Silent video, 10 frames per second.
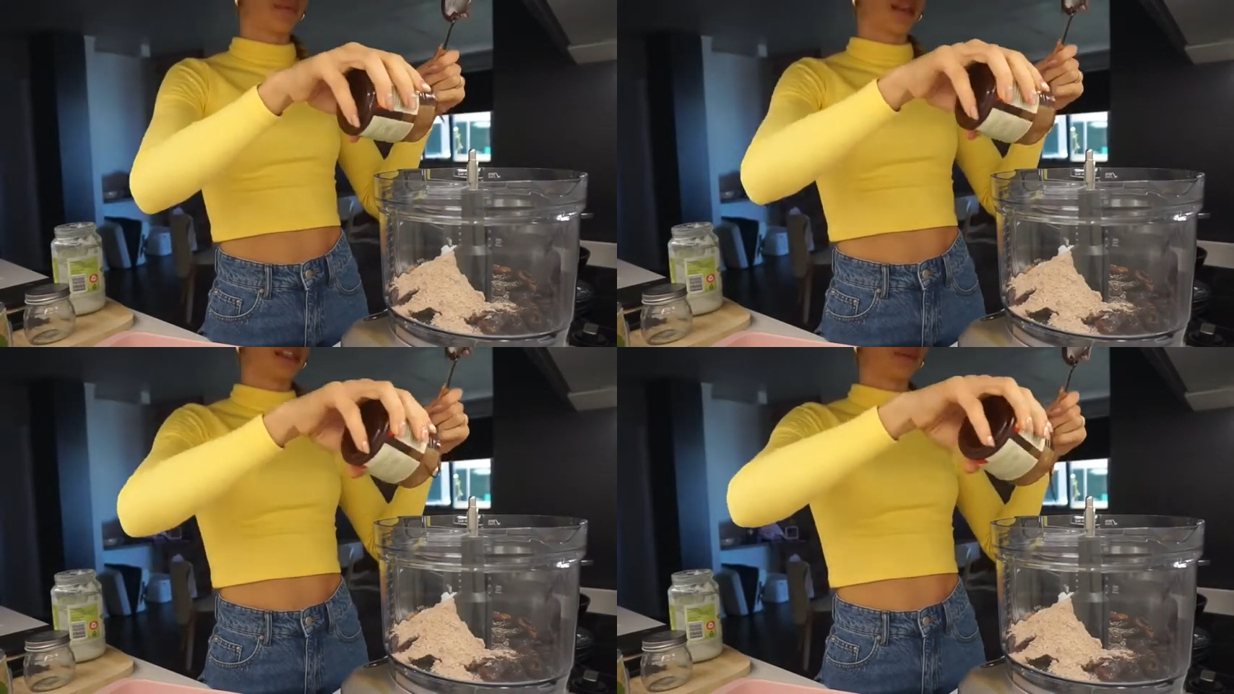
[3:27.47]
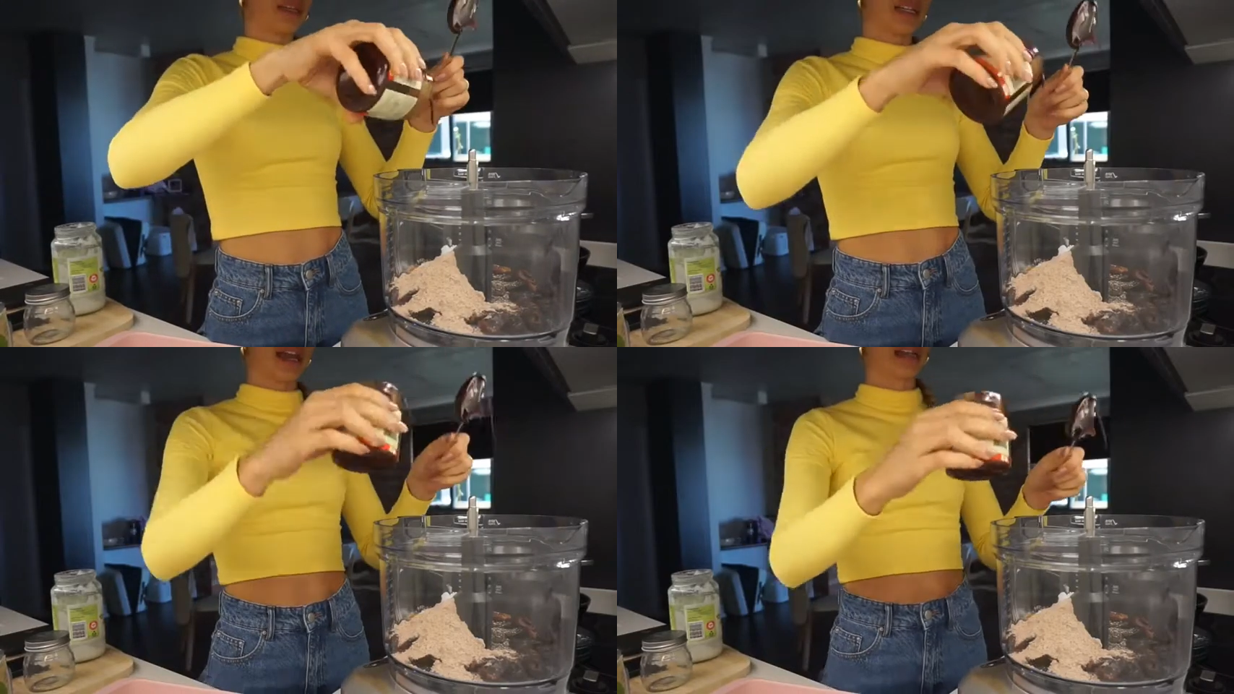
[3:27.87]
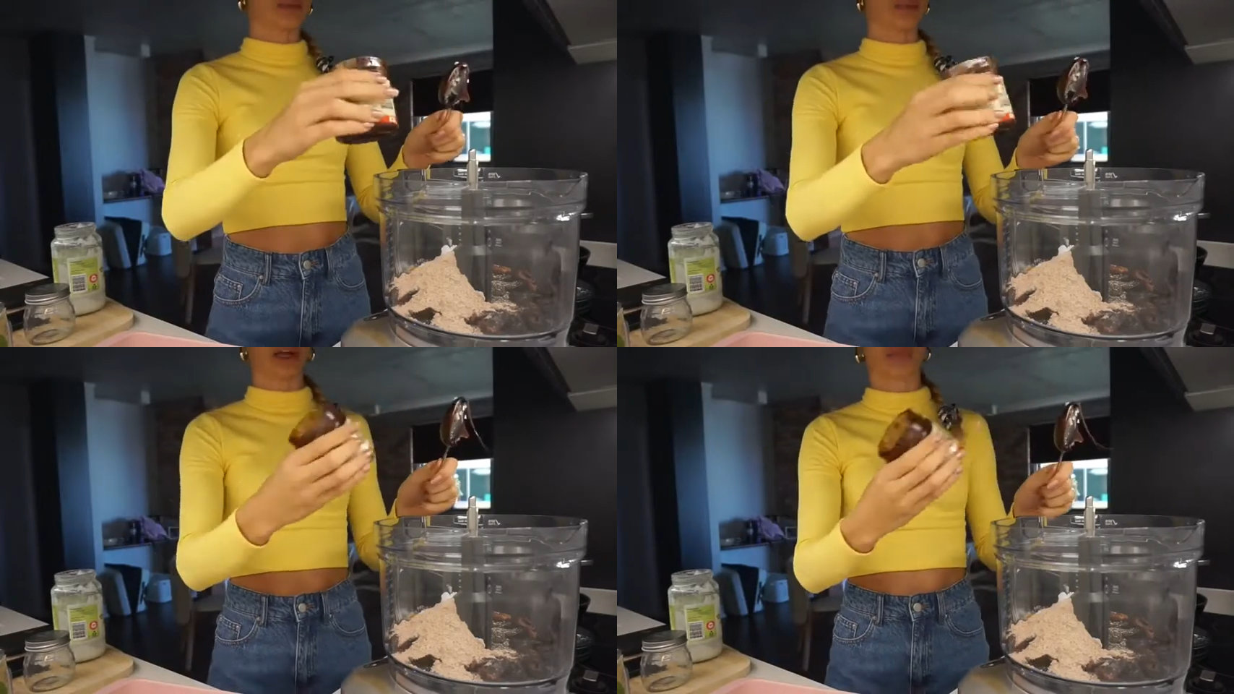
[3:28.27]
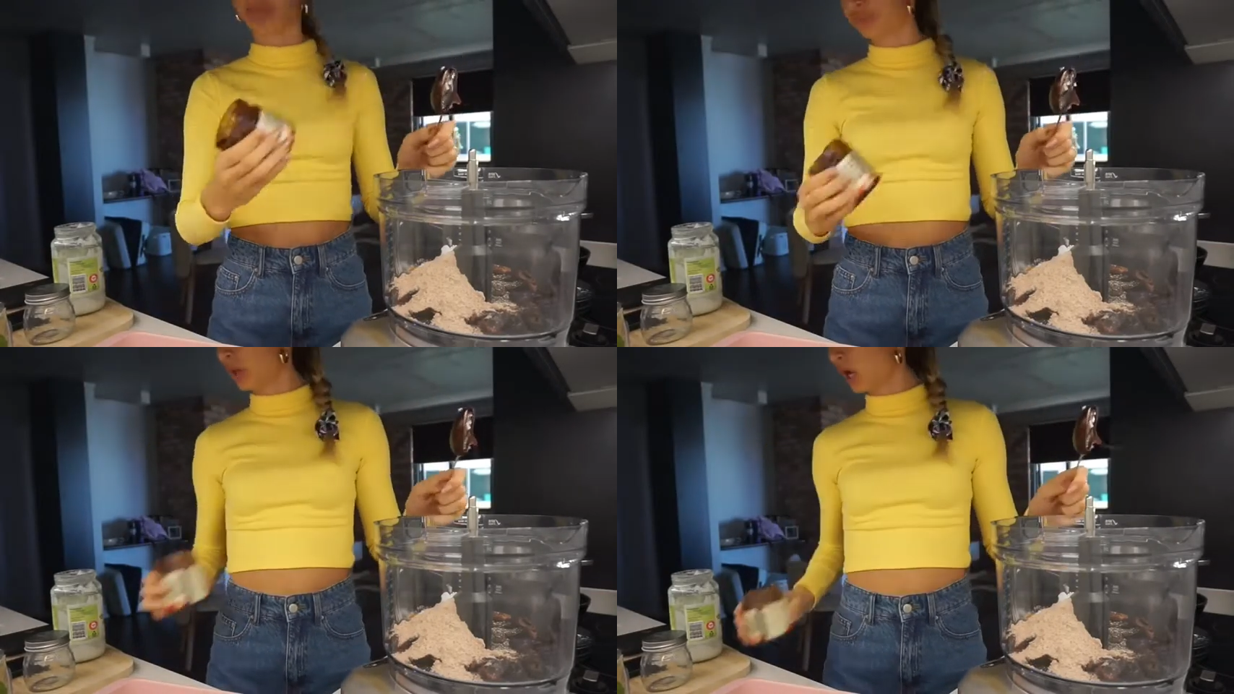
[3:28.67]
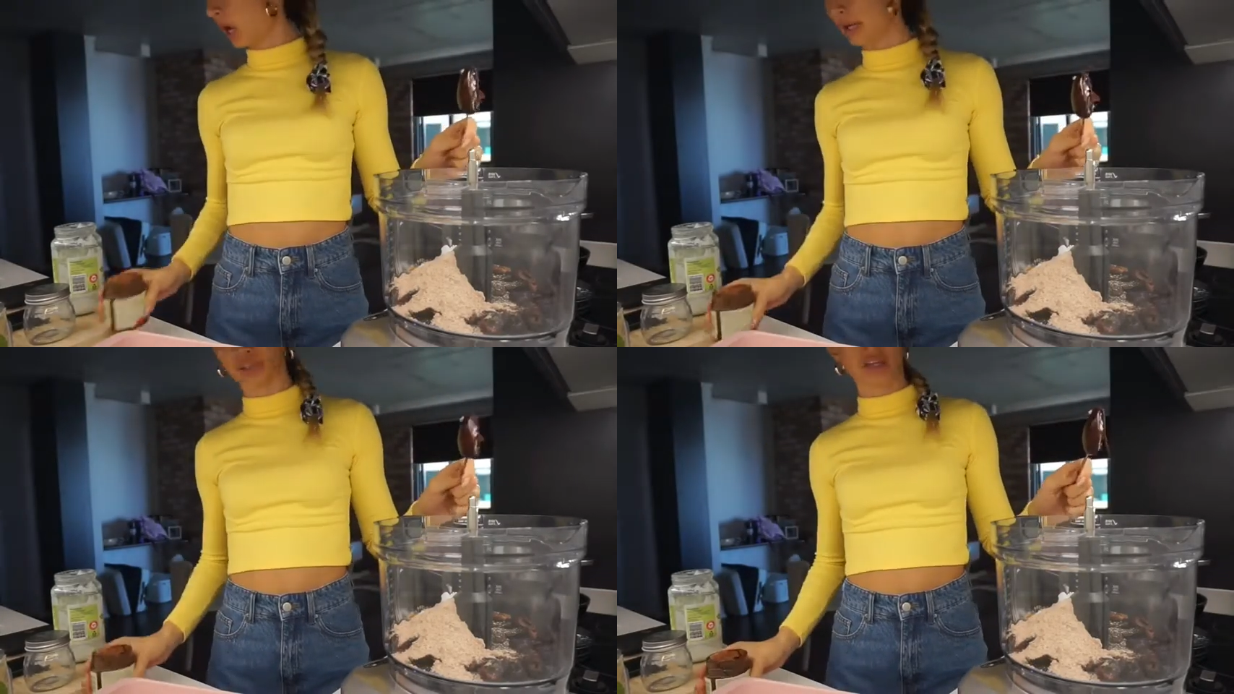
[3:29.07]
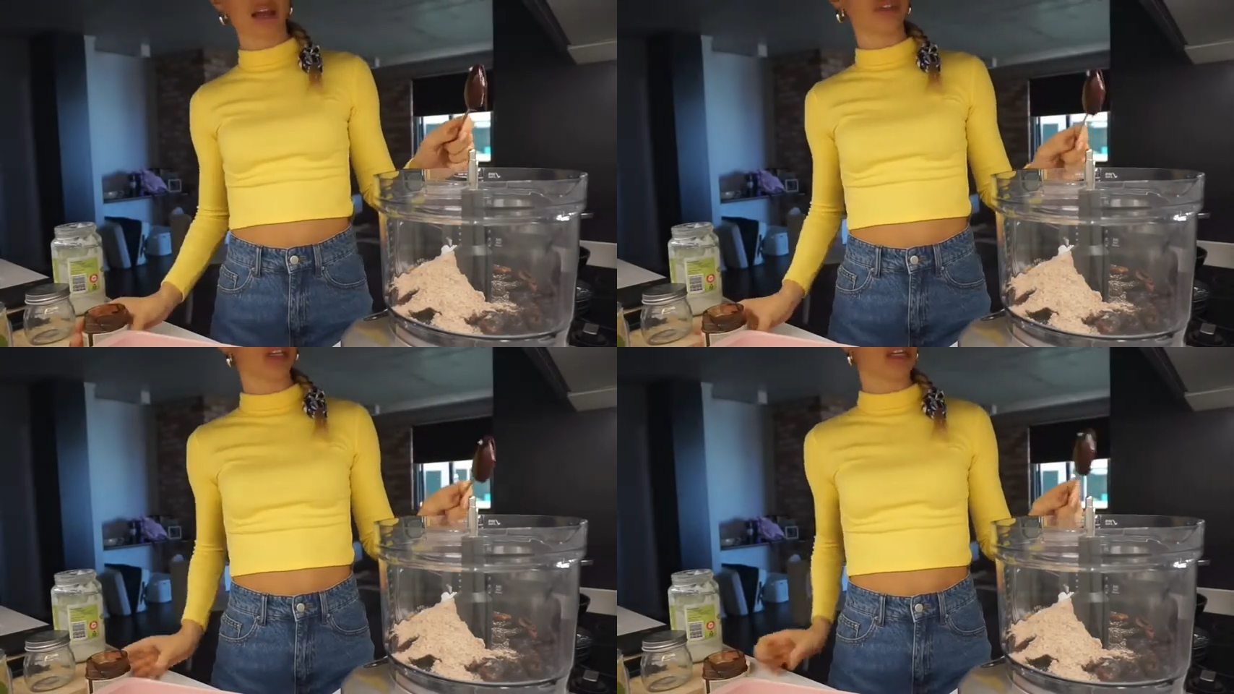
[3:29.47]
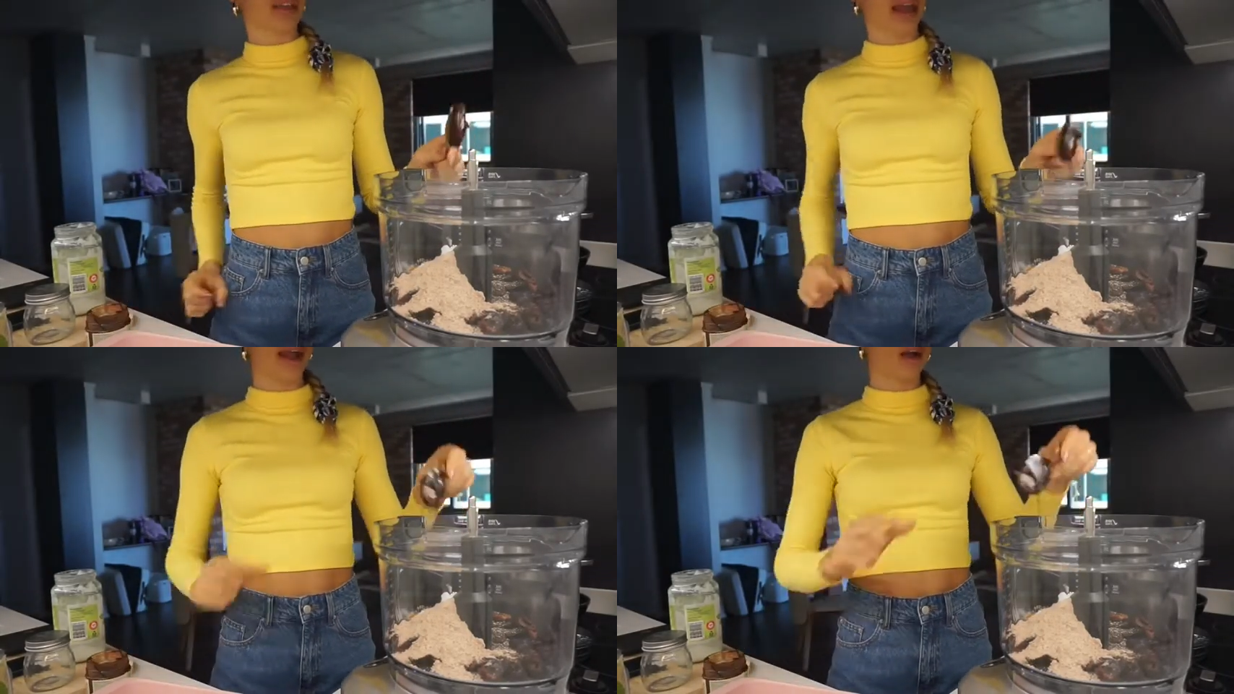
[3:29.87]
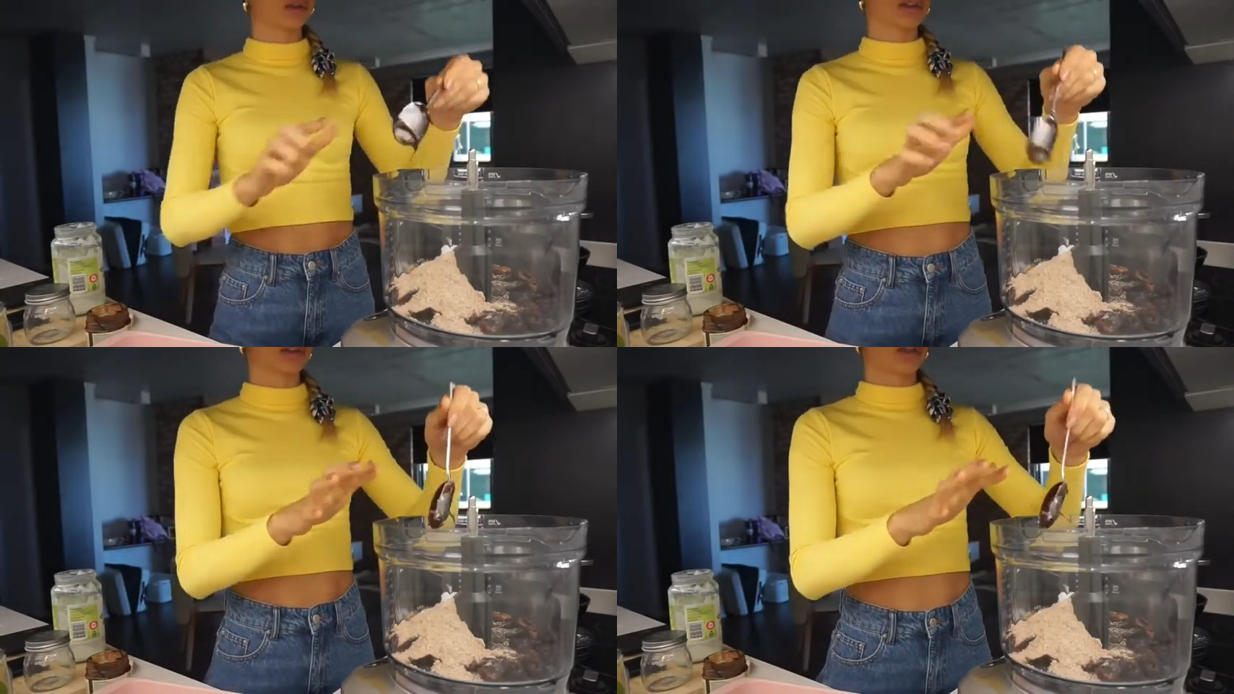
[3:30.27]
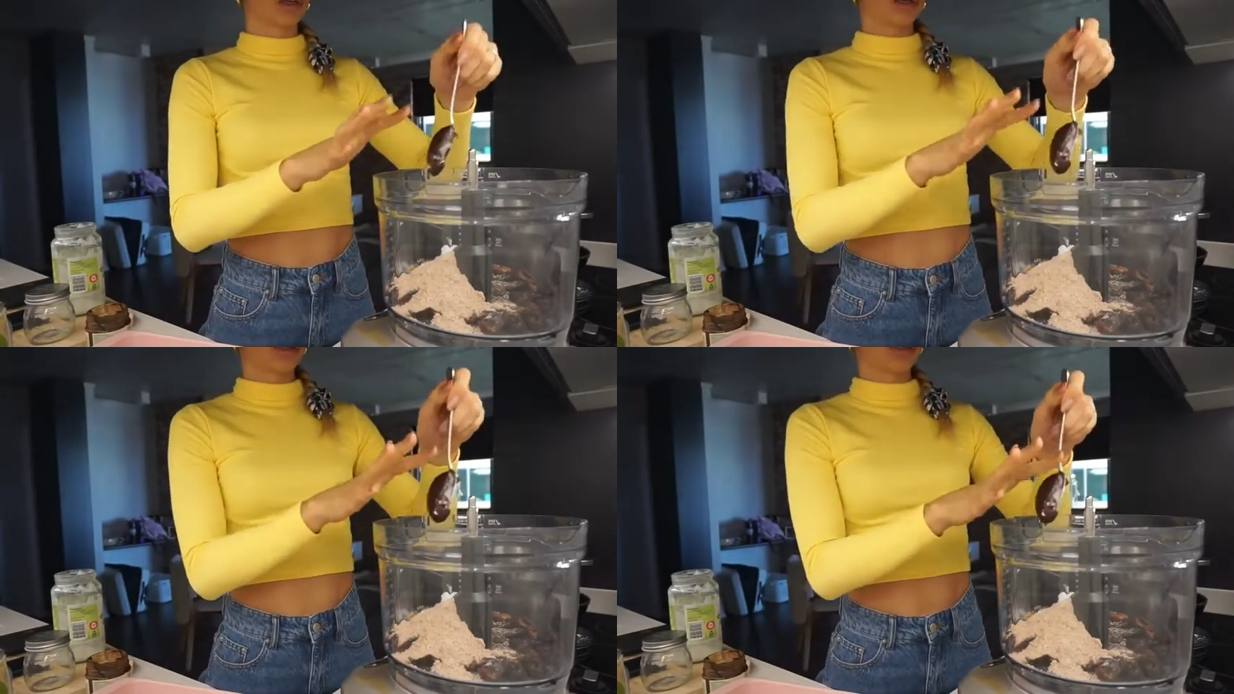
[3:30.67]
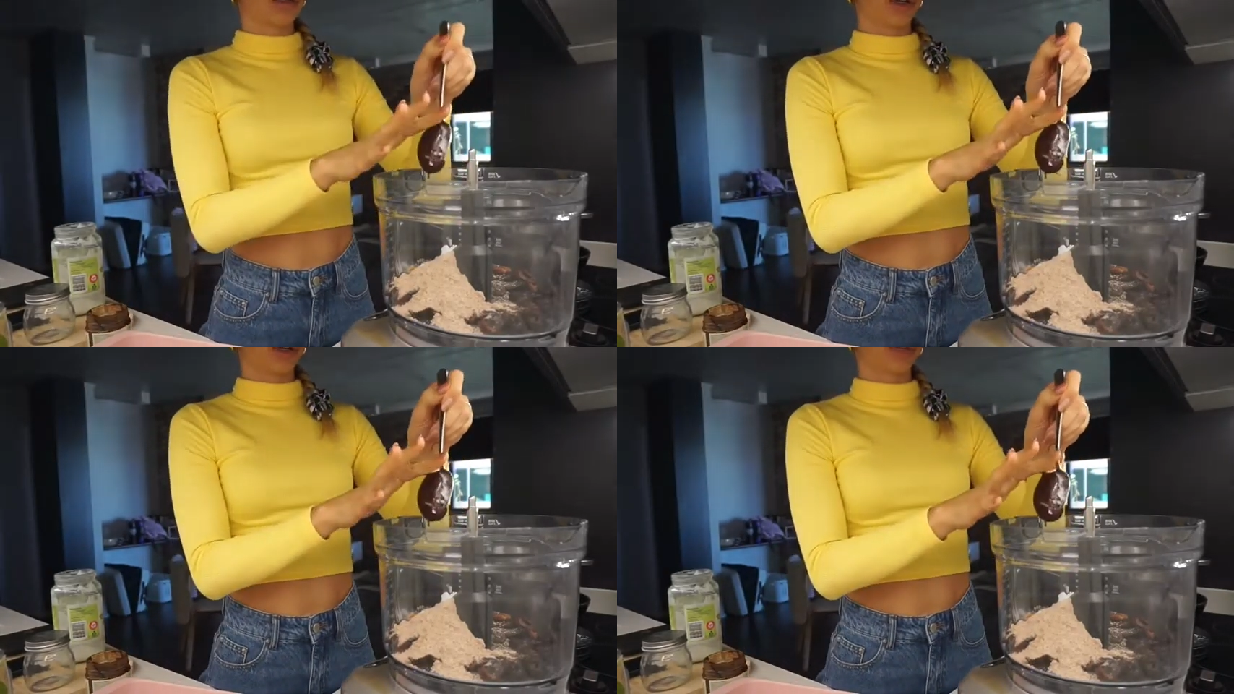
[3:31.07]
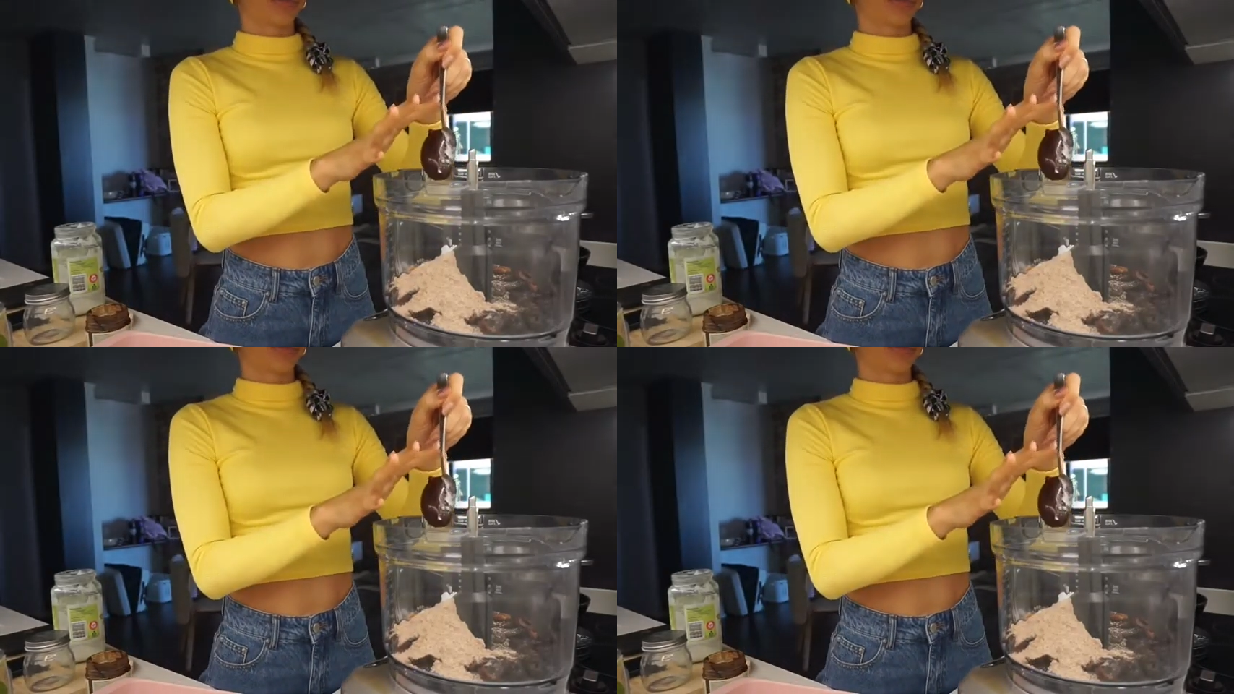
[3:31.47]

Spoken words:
(no speaker visible)